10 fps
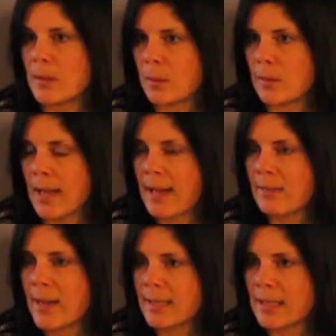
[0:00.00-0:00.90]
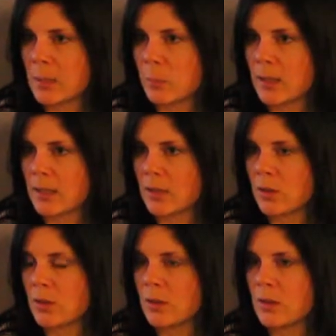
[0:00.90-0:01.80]
don't have ASTECC
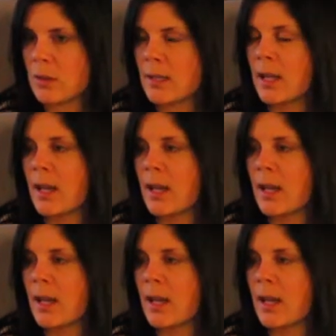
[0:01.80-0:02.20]
practitioners,